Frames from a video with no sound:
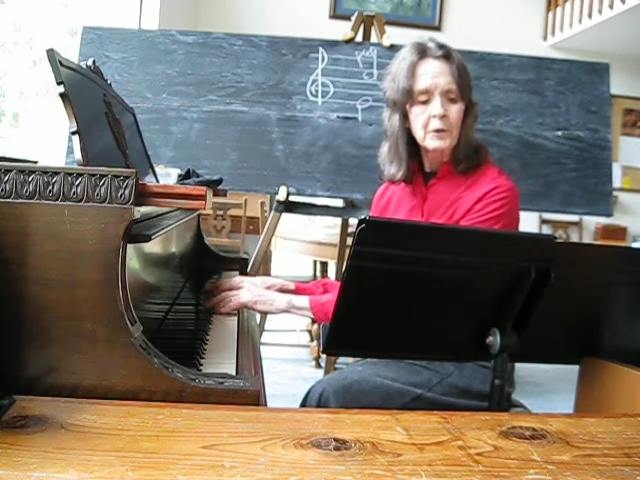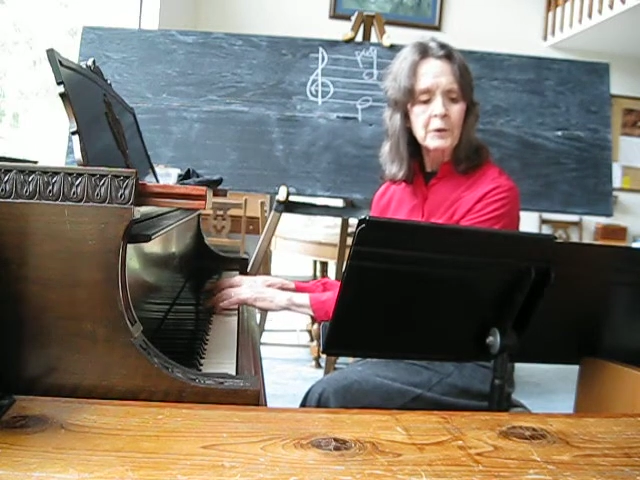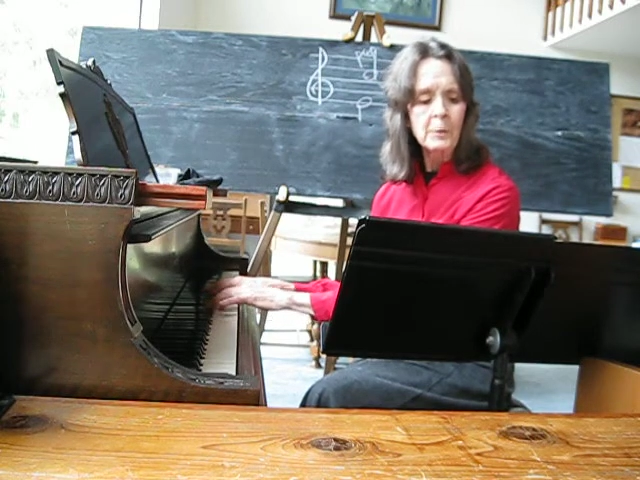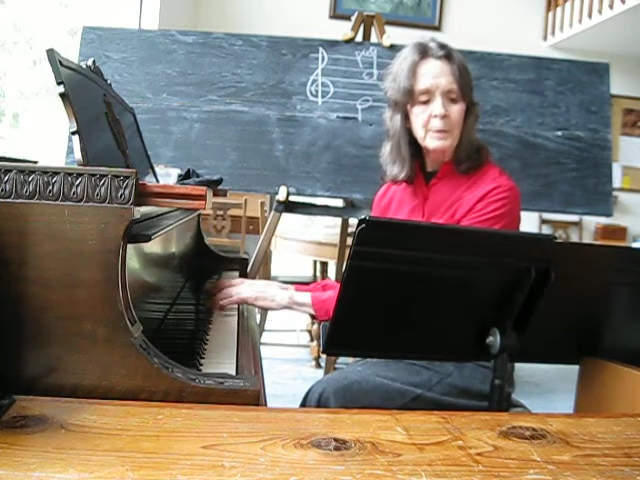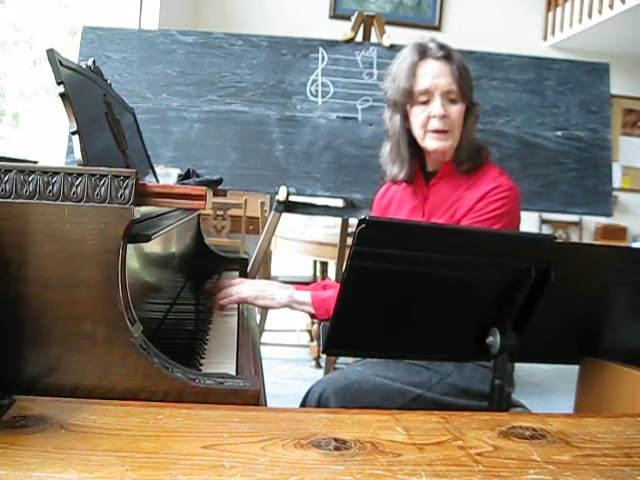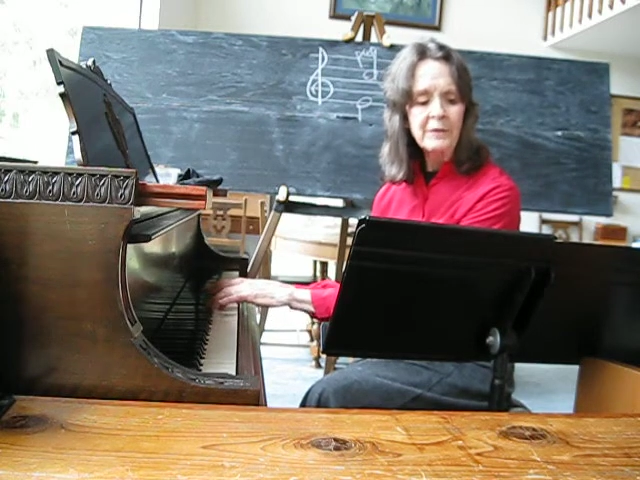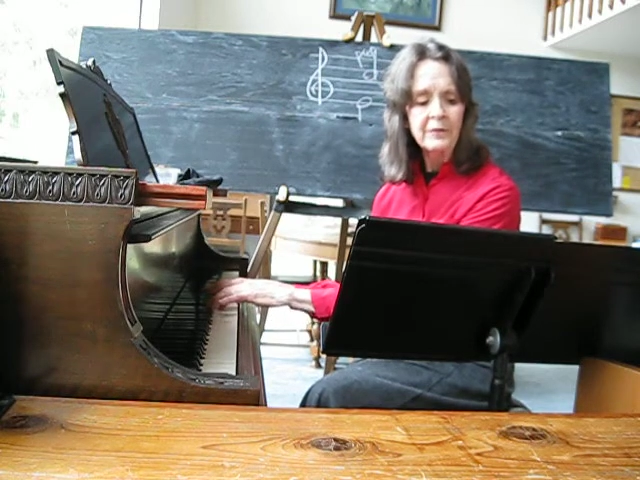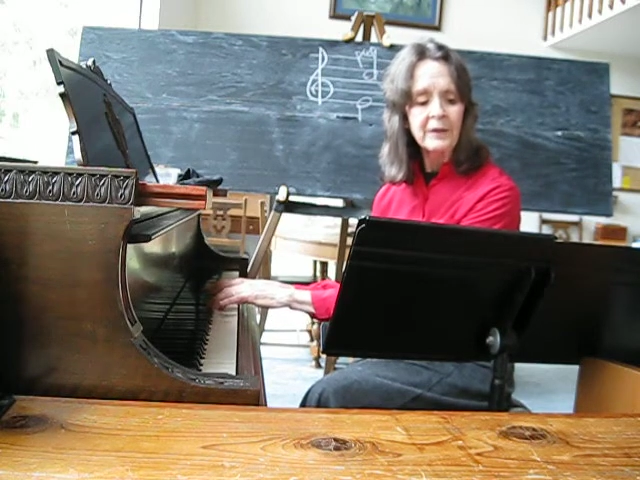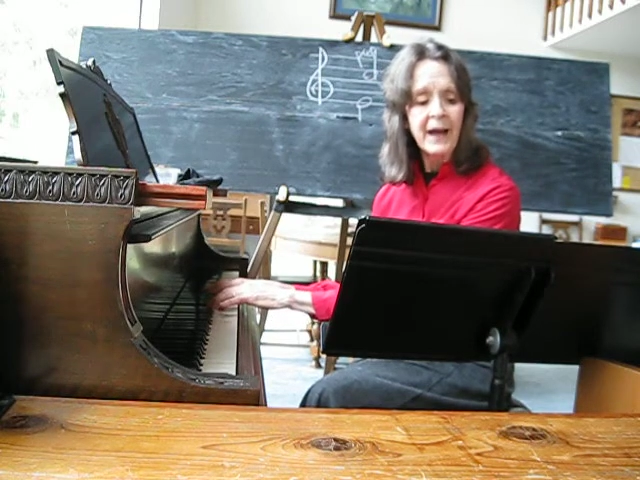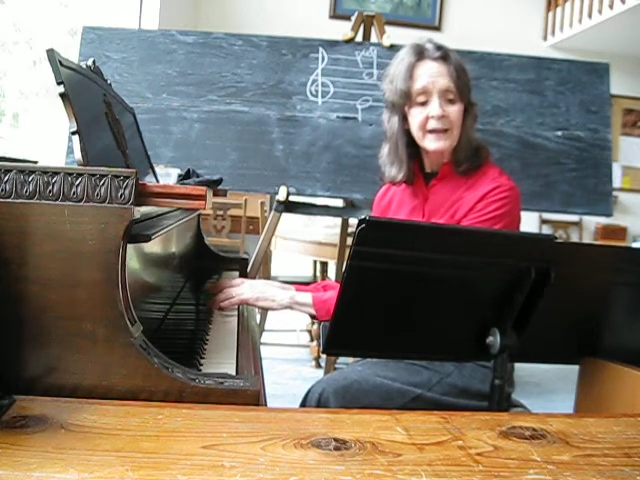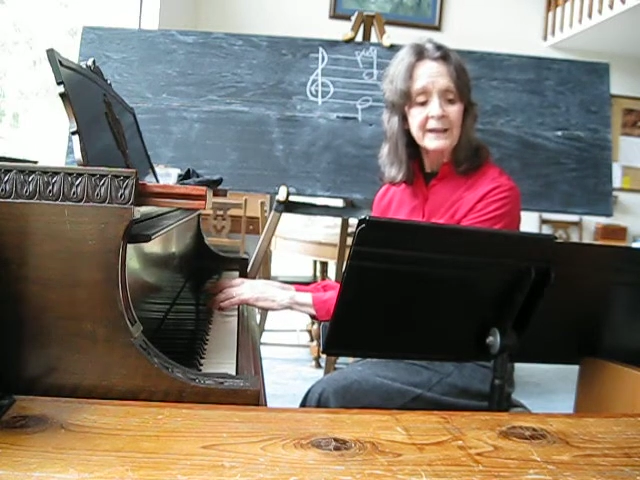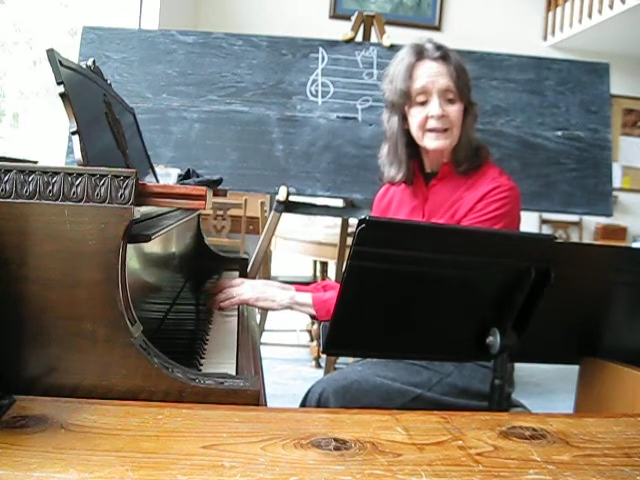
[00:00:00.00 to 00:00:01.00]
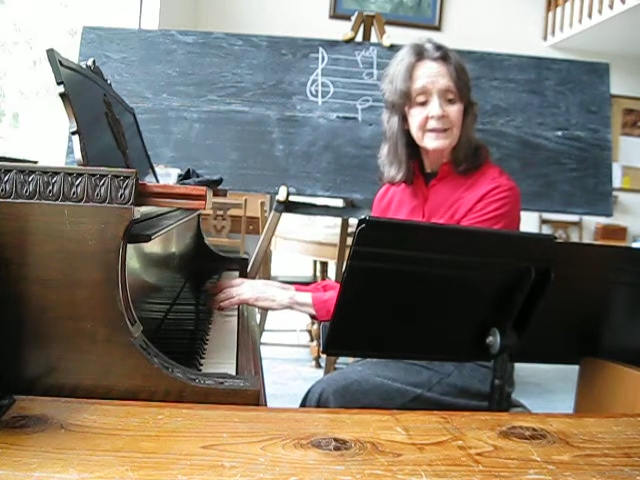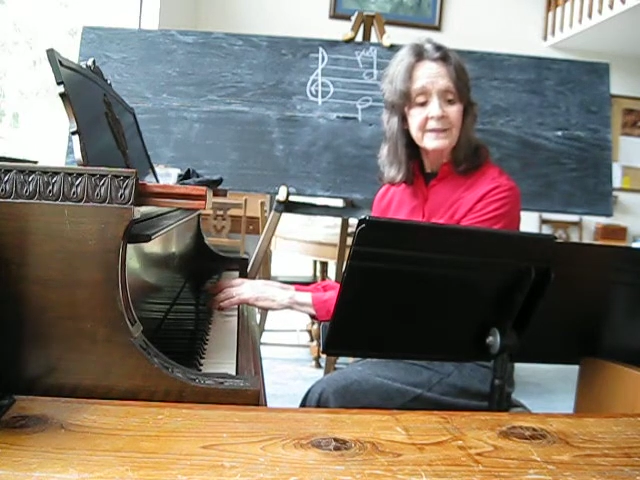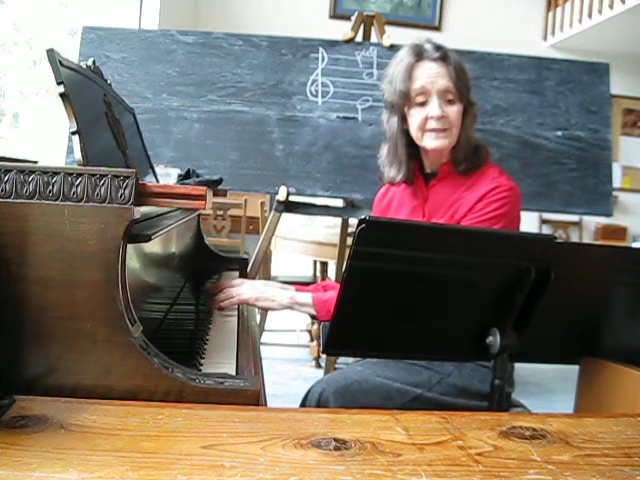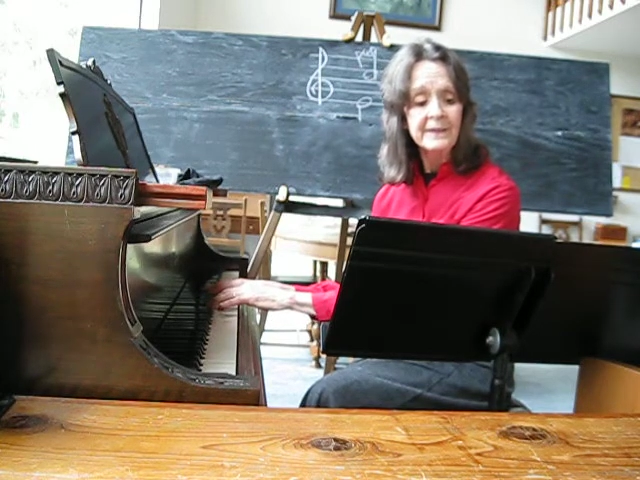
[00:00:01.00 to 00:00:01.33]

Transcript: the B flat against the